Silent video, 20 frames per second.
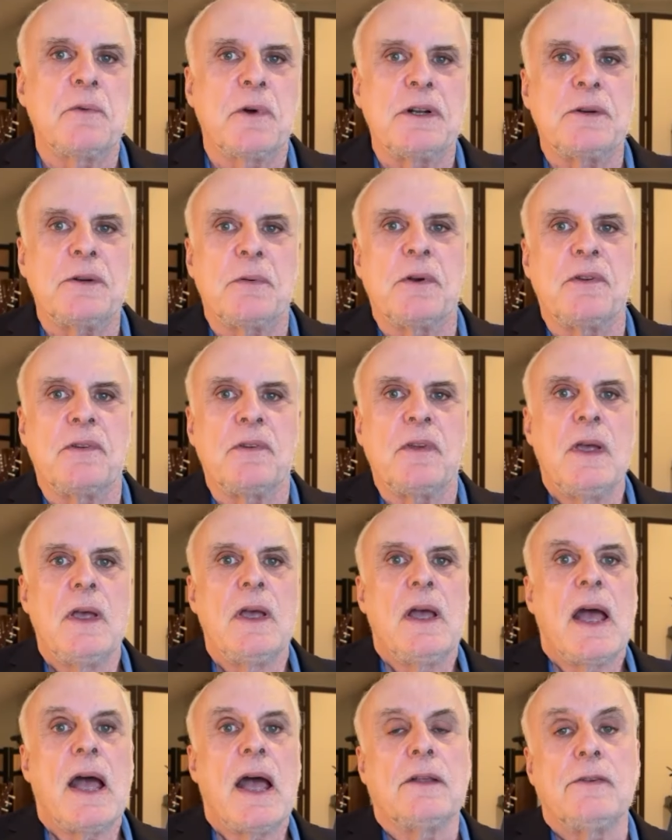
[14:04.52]
which was,
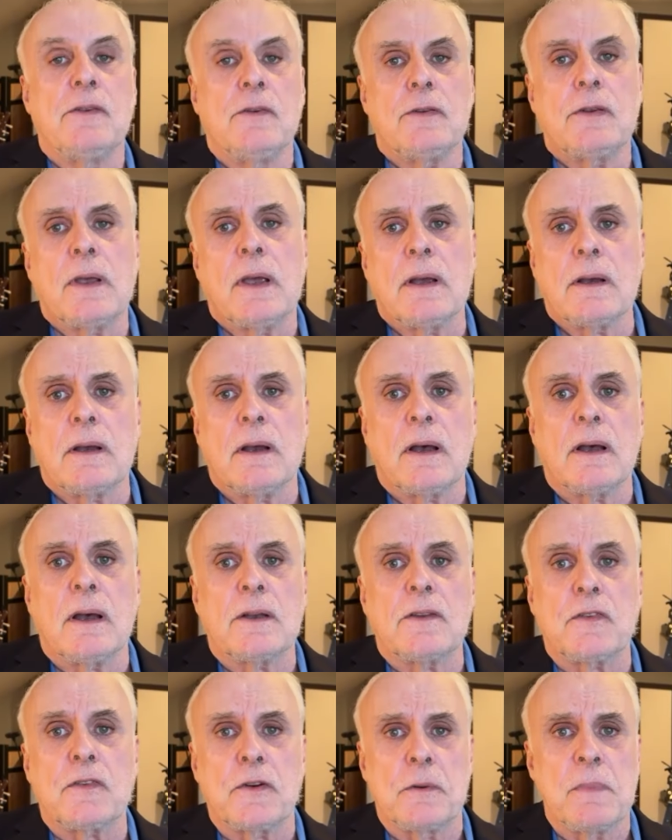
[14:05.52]
as you say, an
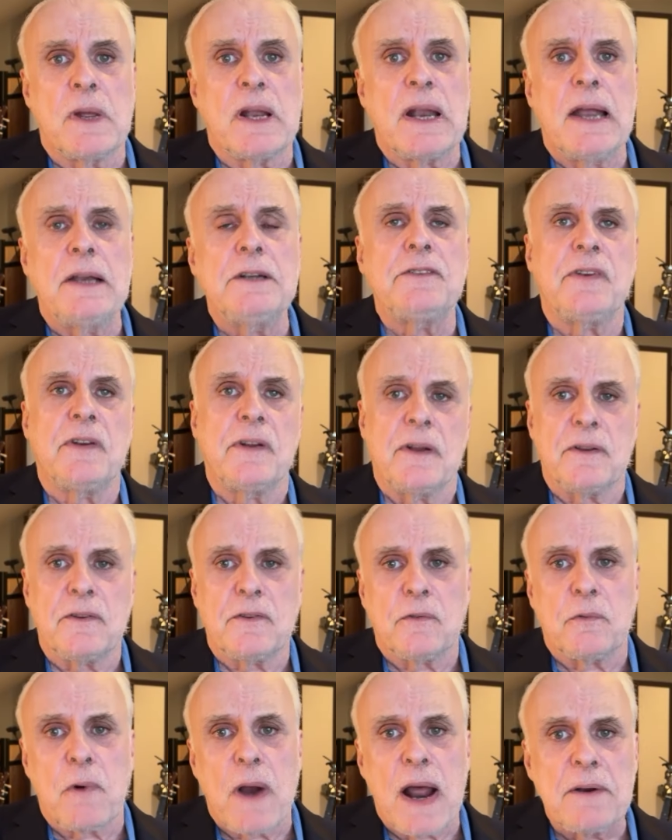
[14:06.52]

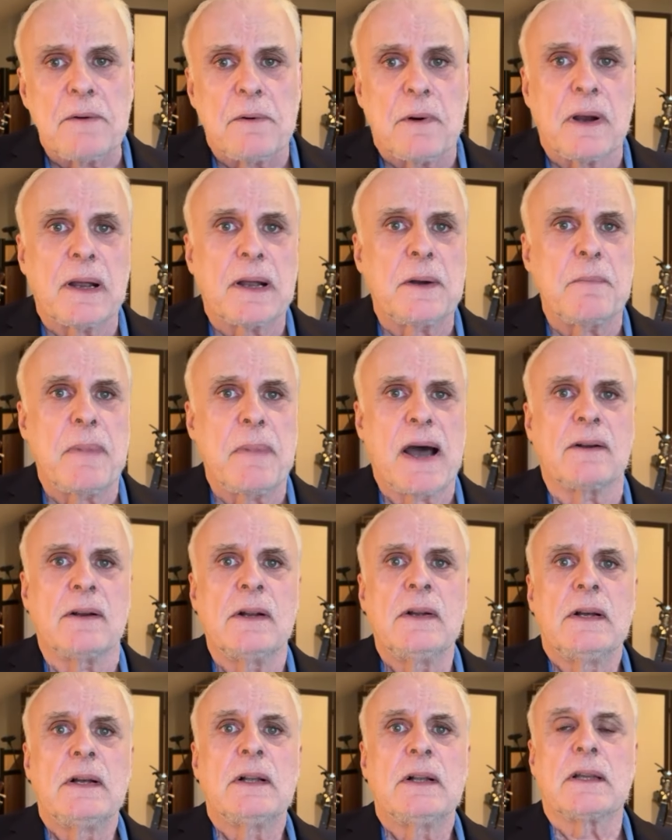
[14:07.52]
exterminationist rhetoric about
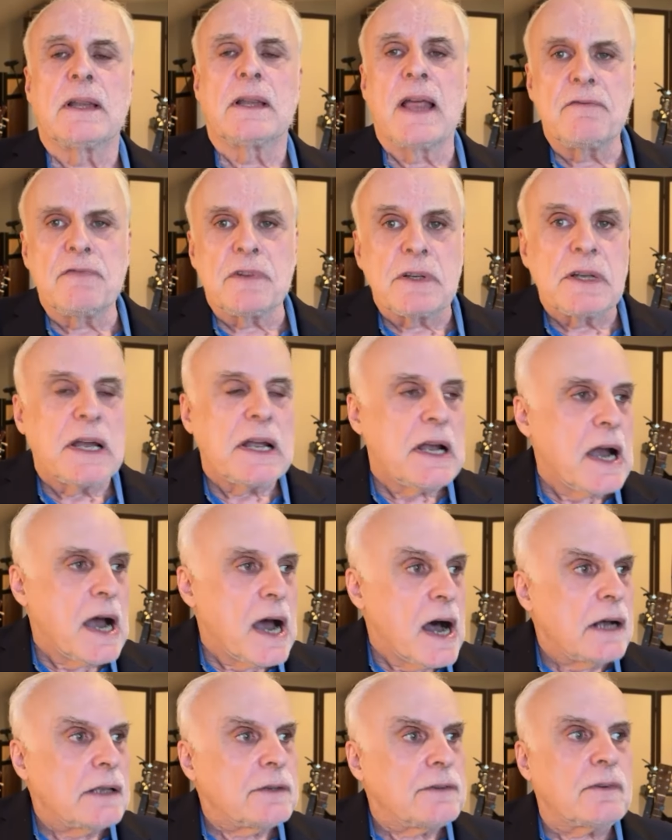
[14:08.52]
leveling
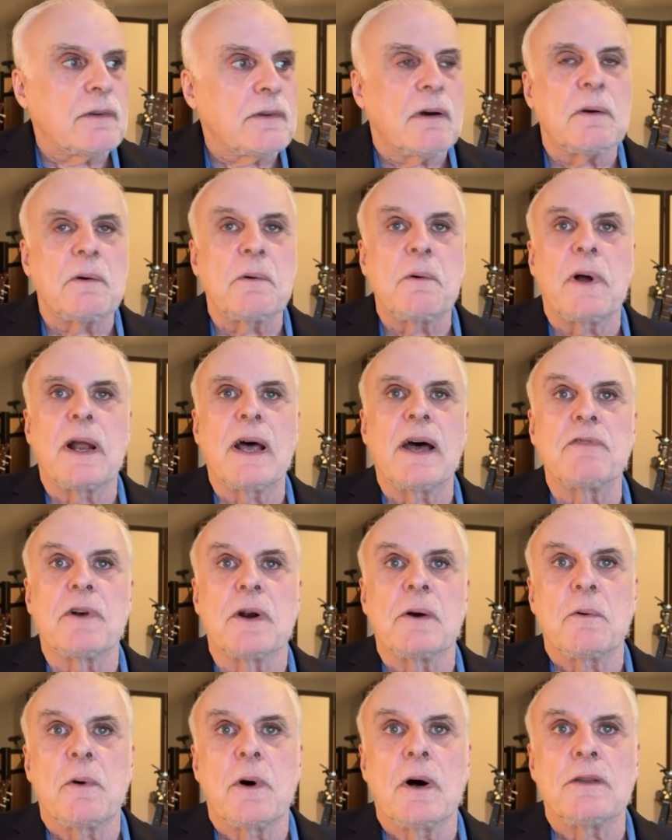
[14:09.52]
Gaza or
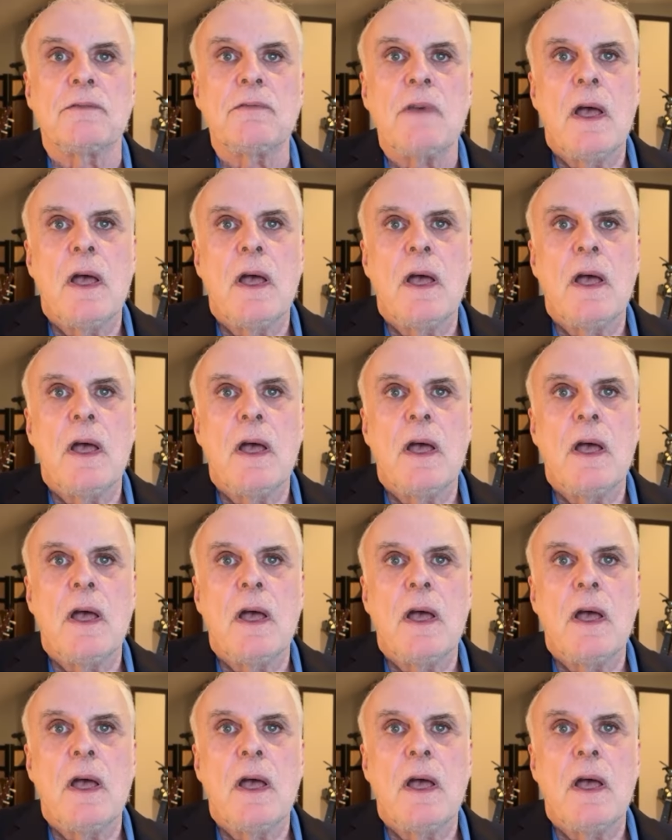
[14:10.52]
whatever it was.